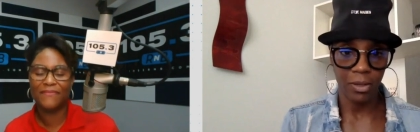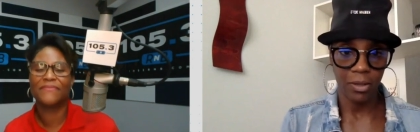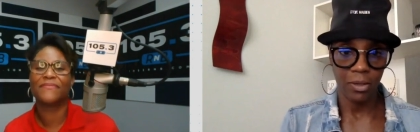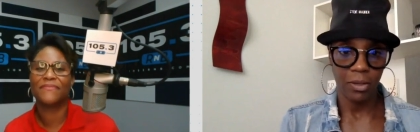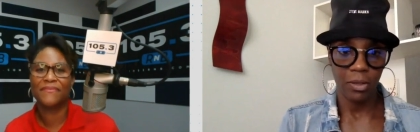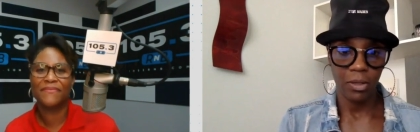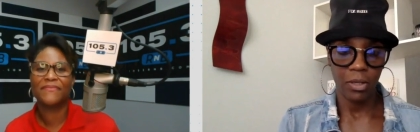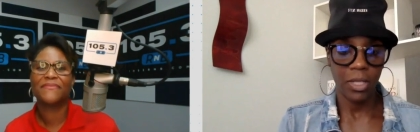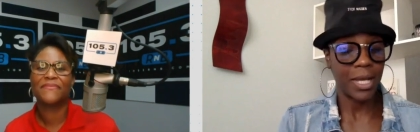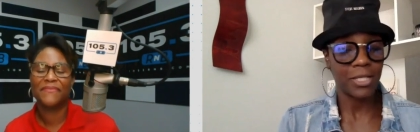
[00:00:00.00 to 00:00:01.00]
Speaker 1: Mm-hmm.
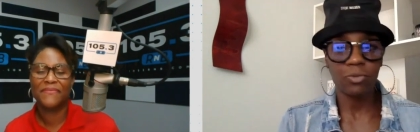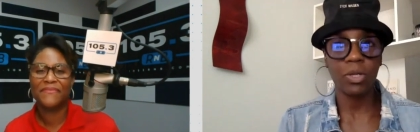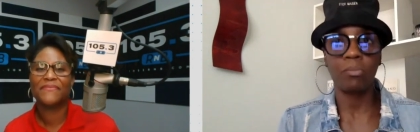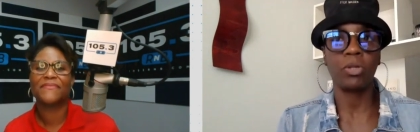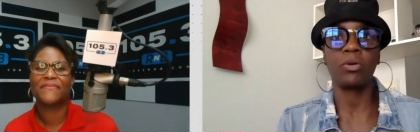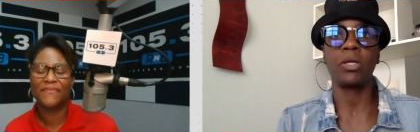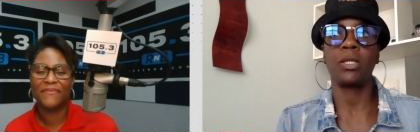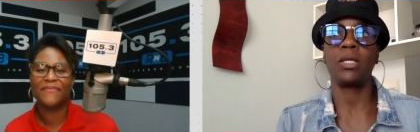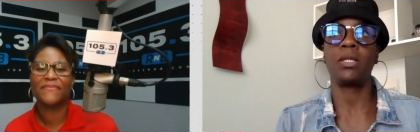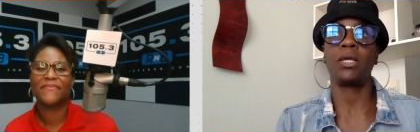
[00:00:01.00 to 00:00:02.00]
And that's what I'm learning.
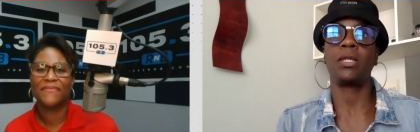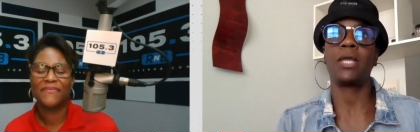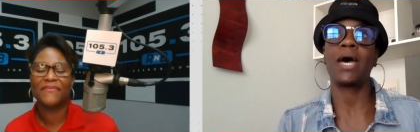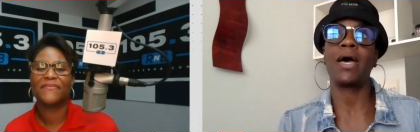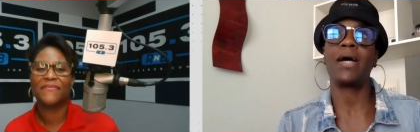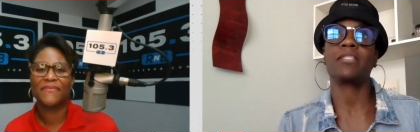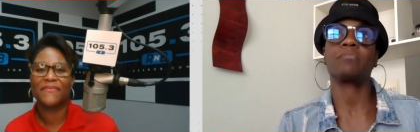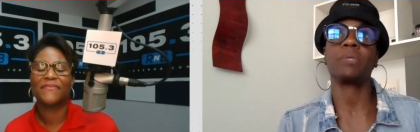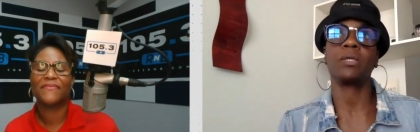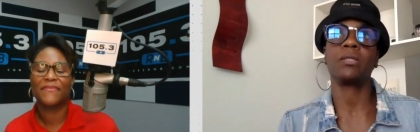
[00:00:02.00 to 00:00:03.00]
And and that has
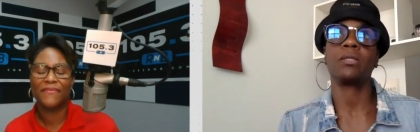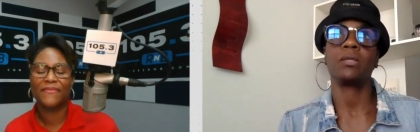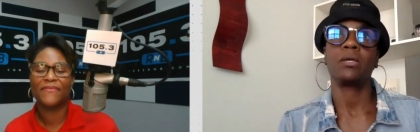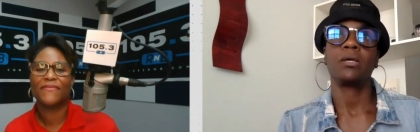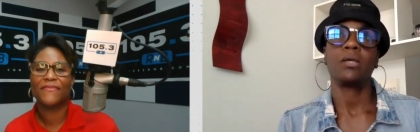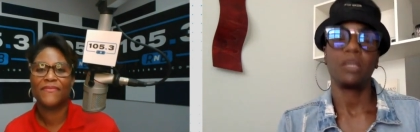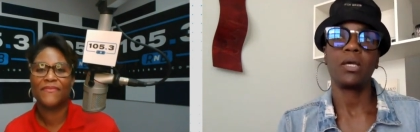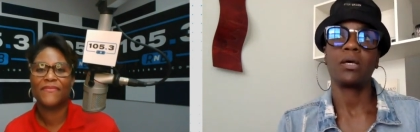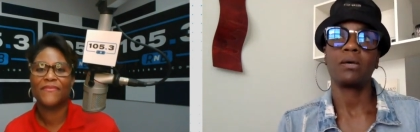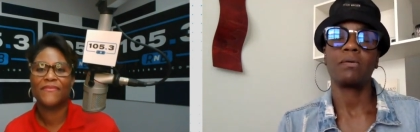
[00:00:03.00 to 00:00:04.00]
been,
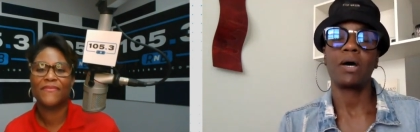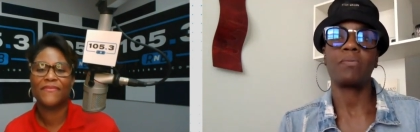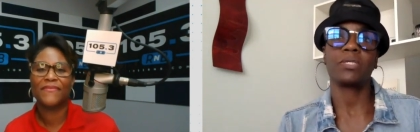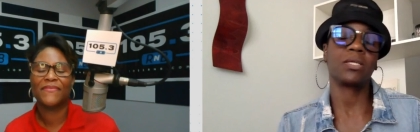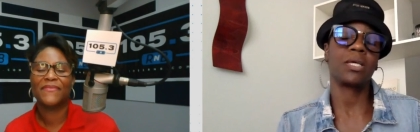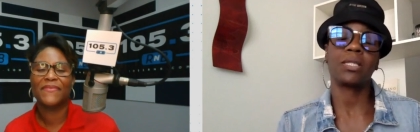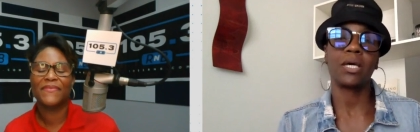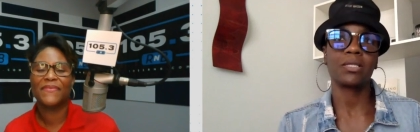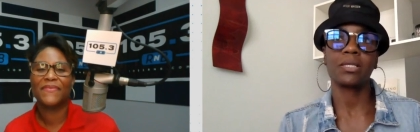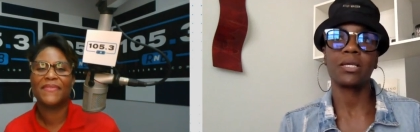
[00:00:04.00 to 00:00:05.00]
yeah, I would say that
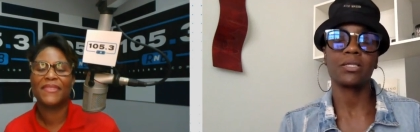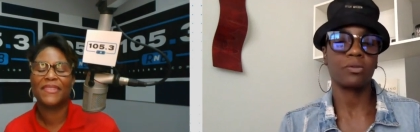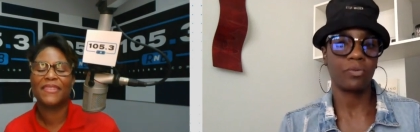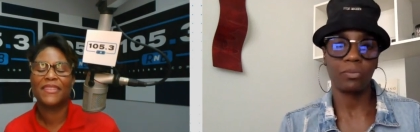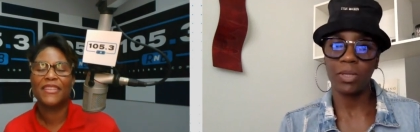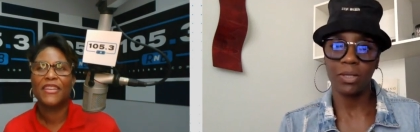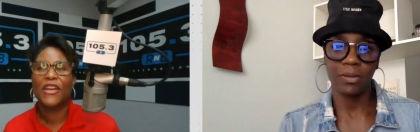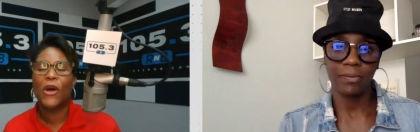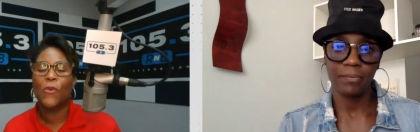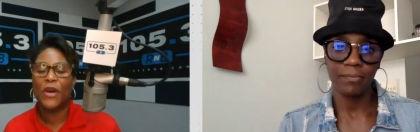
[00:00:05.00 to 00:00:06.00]
that's the answer for me.
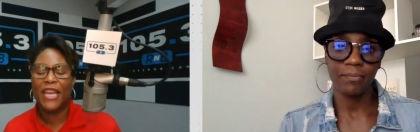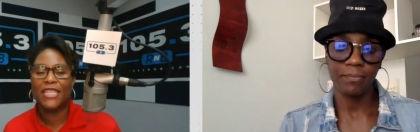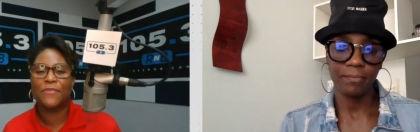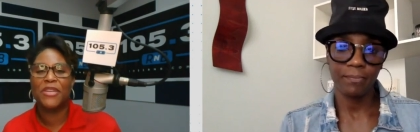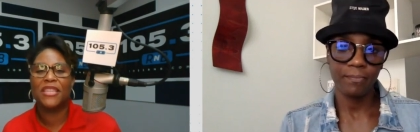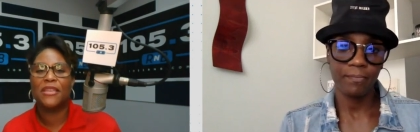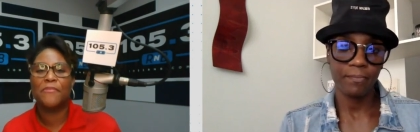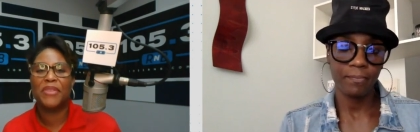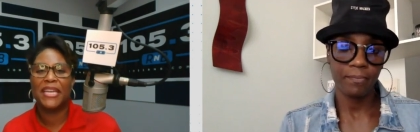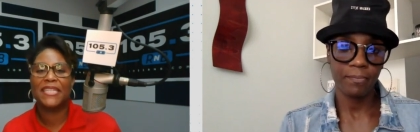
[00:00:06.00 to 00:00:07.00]
Speaker 2: What has been the
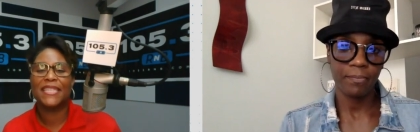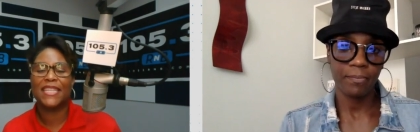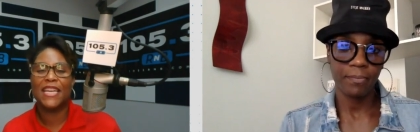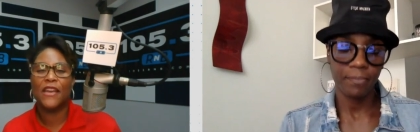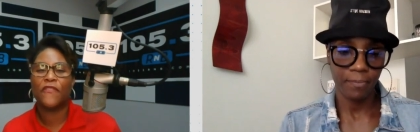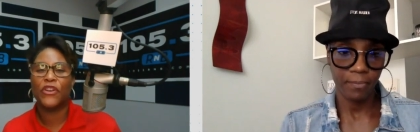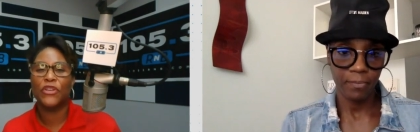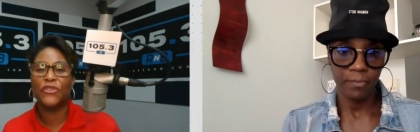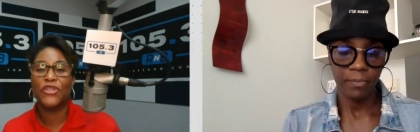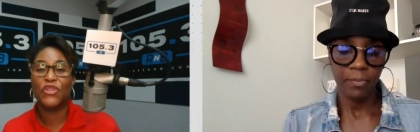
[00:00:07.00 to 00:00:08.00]
biggest thing for
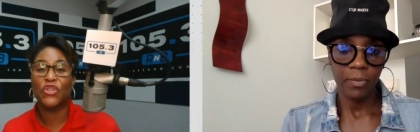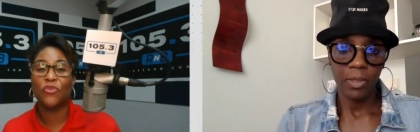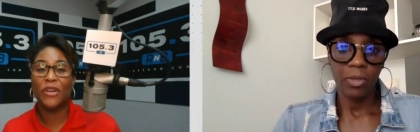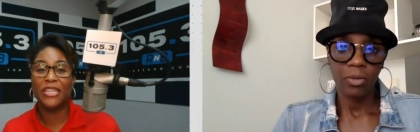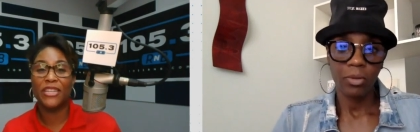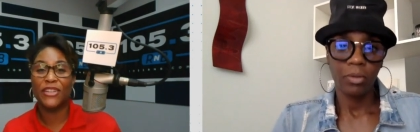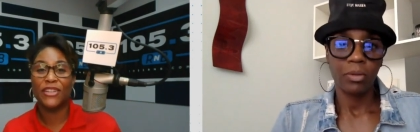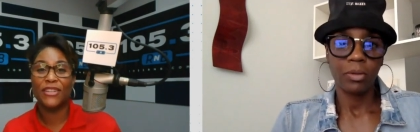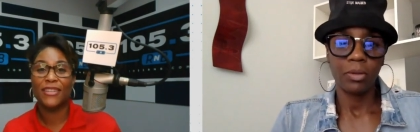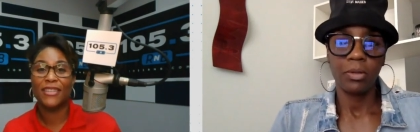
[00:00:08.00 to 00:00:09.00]
you to surrender?
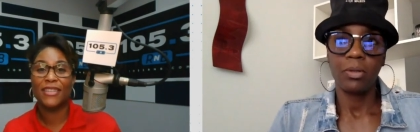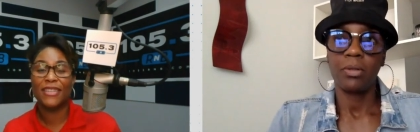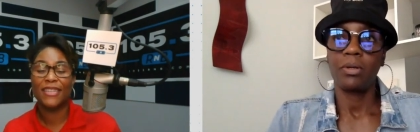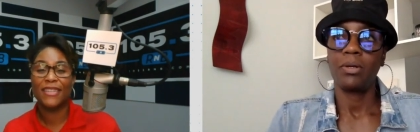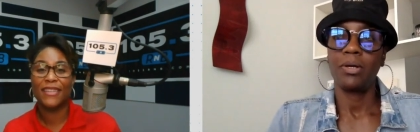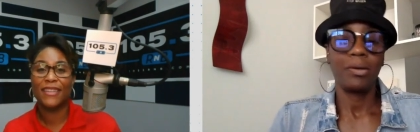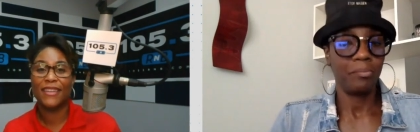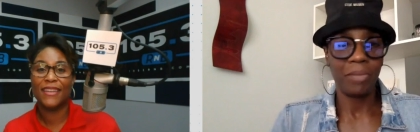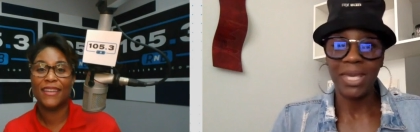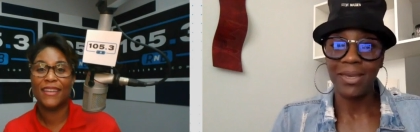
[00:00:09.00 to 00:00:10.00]

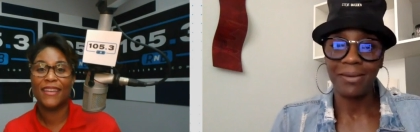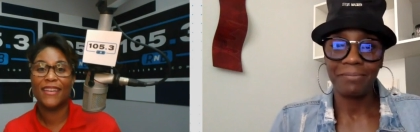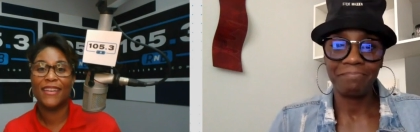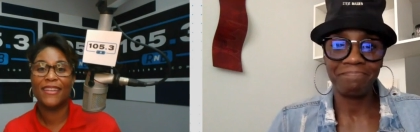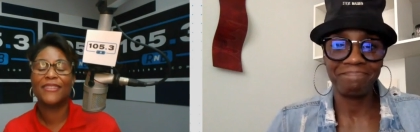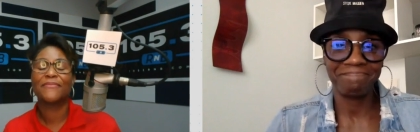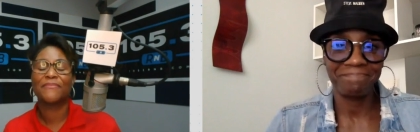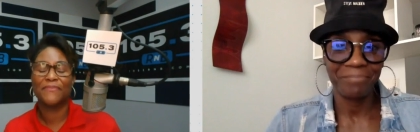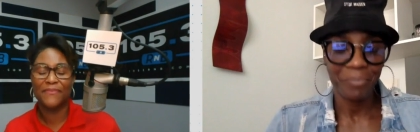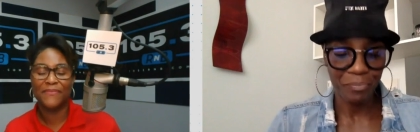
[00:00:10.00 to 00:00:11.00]
Speaker 1: me,
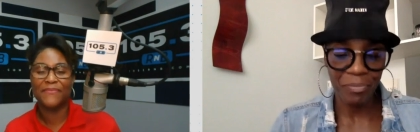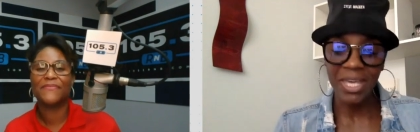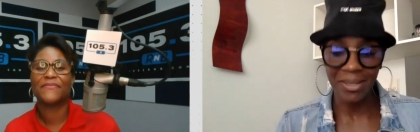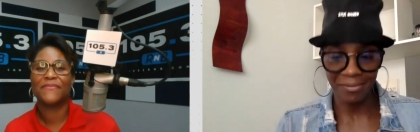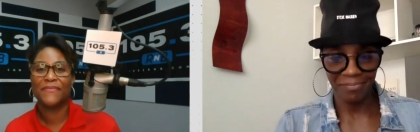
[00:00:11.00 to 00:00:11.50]
mm-hmm. me.